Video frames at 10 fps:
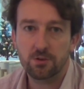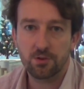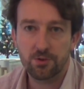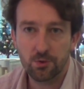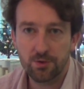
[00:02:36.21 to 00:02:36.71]
because
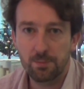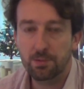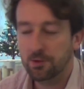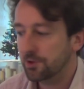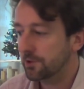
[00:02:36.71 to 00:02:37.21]
it's so
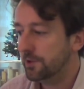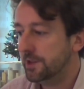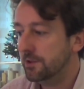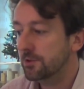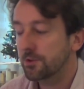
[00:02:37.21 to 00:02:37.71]
simple and
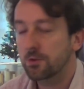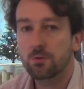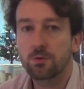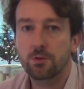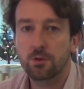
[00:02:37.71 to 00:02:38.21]
clean,
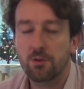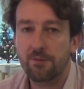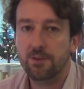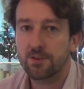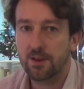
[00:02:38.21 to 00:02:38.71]
so the
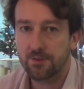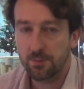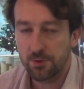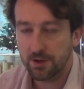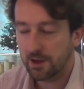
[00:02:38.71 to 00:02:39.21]
graphics have to
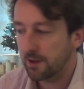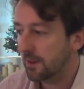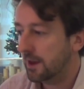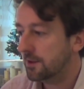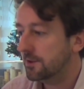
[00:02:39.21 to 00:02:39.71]
communicate
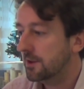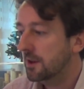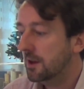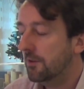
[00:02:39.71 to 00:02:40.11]
that.